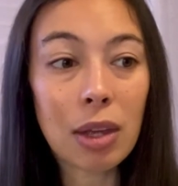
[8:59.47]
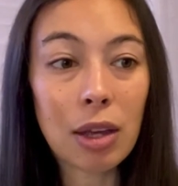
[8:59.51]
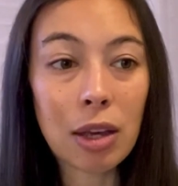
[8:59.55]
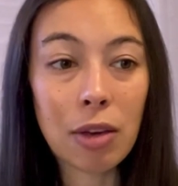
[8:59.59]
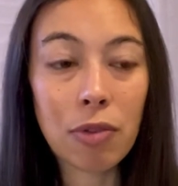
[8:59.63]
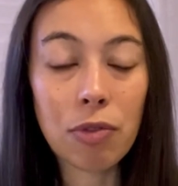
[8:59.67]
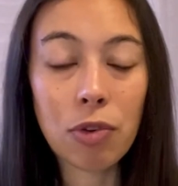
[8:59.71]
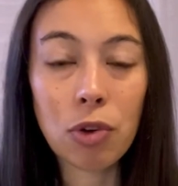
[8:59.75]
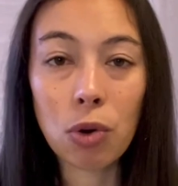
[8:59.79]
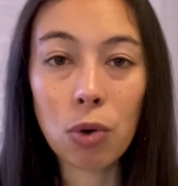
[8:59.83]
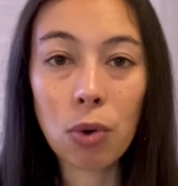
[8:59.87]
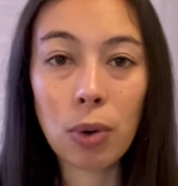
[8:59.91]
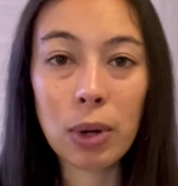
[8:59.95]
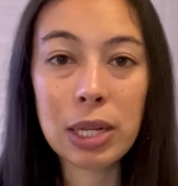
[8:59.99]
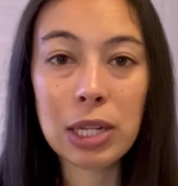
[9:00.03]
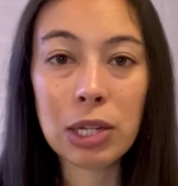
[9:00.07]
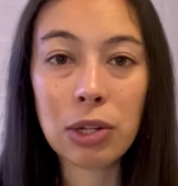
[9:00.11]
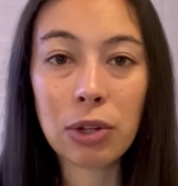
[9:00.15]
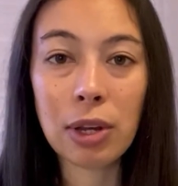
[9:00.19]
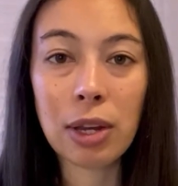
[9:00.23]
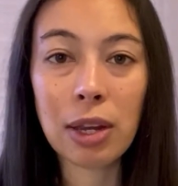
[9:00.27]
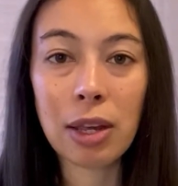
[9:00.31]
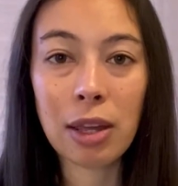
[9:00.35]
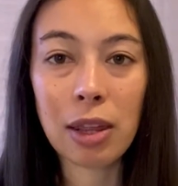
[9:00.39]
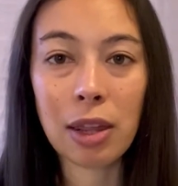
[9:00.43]
If you're always
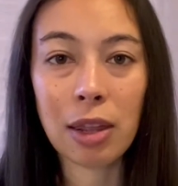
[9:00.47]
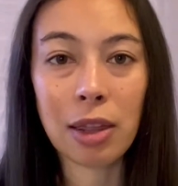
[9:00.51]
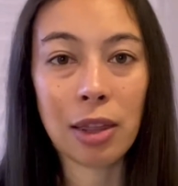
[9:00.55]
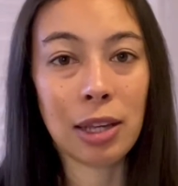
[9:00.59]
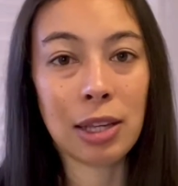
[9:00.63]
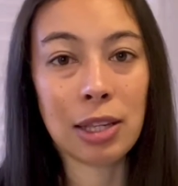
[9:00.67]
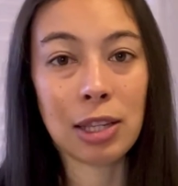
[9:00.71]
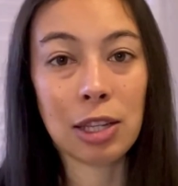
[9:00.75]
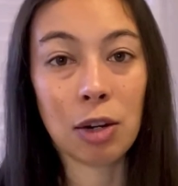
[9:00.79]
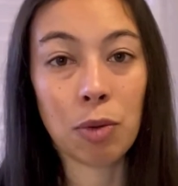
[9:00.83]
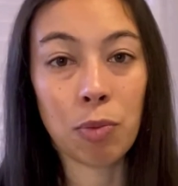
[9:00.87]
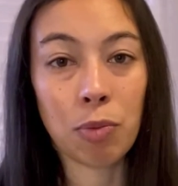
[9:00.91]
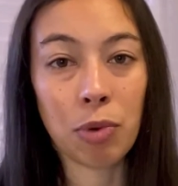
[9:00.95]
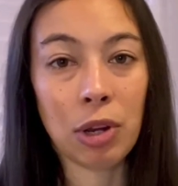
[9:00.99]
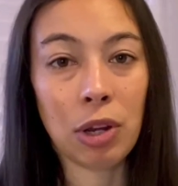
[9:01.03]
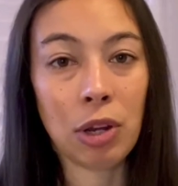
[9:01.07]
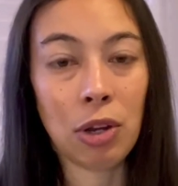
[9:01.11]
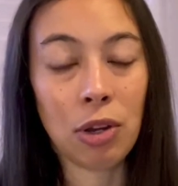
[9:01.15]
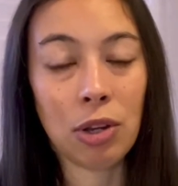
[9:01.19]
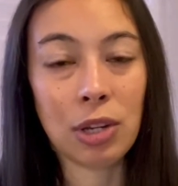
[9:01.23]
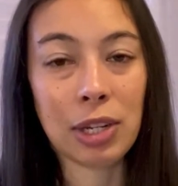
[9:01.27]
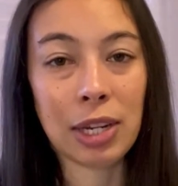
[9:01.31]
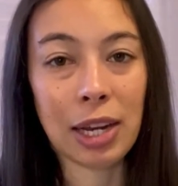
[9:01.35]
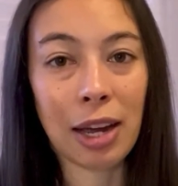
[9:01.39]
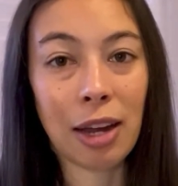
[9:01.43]
looking at the things that are bringing
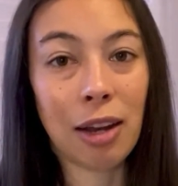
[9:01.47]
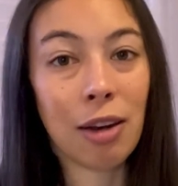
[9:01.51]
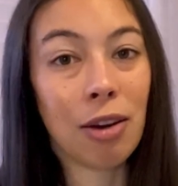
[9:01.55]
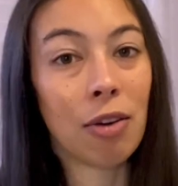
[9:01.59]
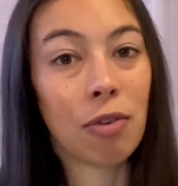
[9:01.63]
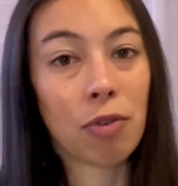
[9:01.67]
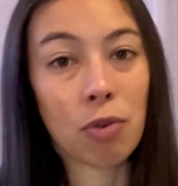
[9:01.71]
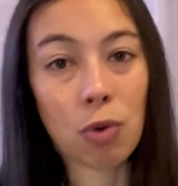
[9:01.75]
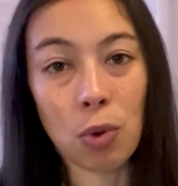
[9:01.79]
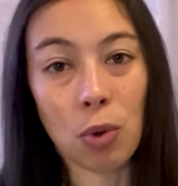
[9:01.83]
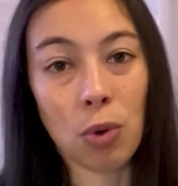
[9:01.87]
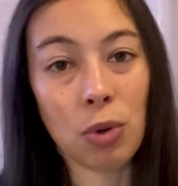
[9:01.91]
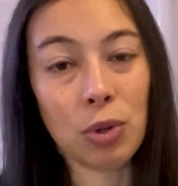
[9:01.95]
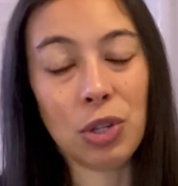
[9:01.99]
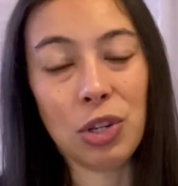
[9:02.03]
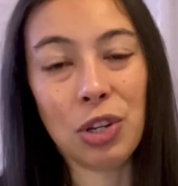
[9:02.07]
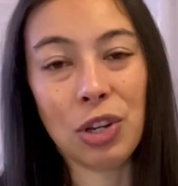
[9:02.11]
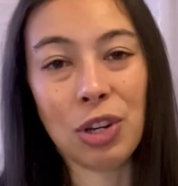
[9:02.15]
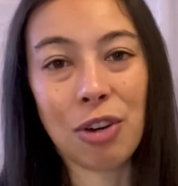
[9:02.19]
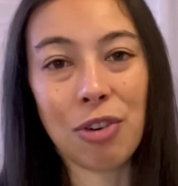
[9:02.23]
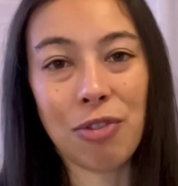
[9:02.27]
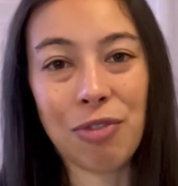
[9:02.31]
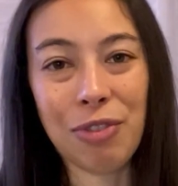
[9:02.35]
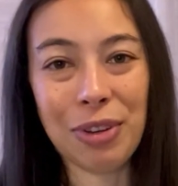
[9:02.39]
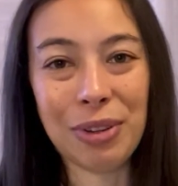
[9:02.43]
you down, of course you're
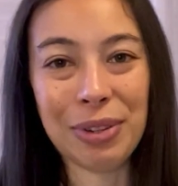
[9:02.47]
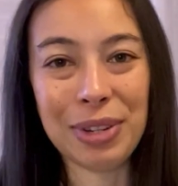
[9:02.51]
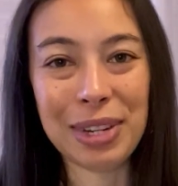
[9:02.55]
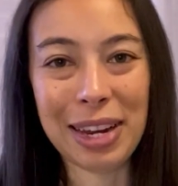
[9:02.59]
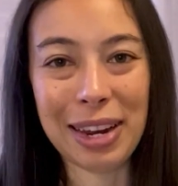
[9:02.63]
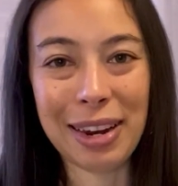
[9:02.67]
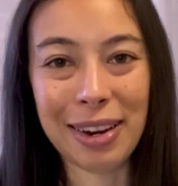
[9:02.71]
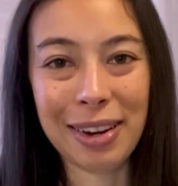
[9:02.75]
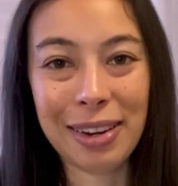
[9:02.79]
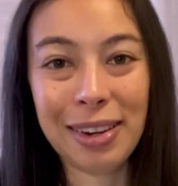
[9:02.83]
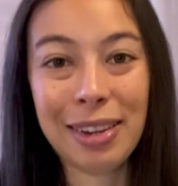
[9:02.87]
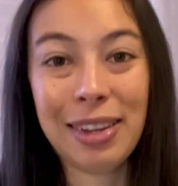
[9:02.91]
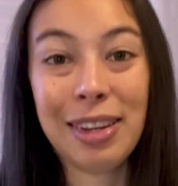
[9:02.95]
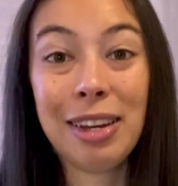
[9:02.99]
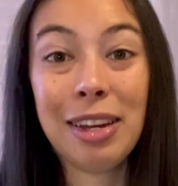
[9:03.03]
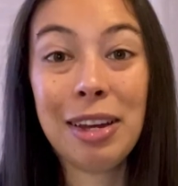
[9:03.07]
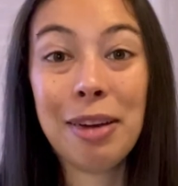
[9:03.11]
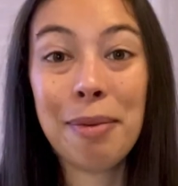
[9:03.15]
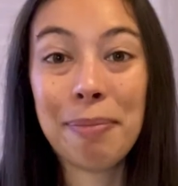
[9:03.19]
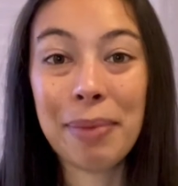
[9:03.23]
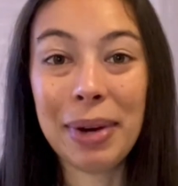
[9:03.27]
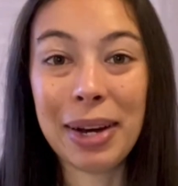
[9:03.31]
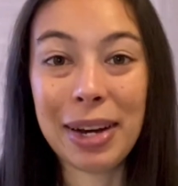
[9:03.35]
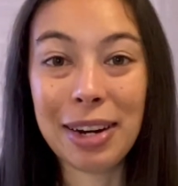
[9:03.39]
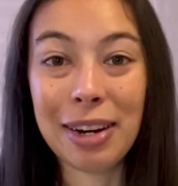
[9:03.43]
going to feel down.
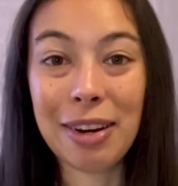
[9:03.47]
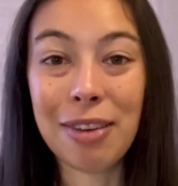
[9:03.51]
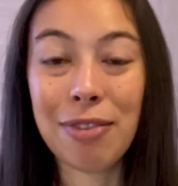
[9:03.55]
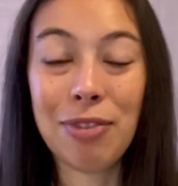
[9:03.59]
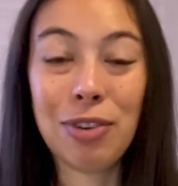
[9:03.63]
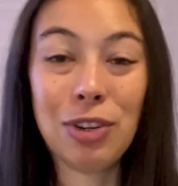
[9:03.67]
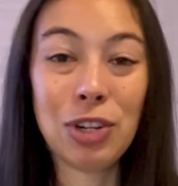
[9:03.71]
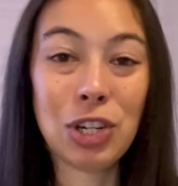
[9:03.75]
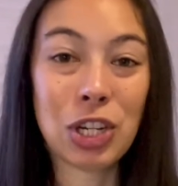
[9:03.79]
But if you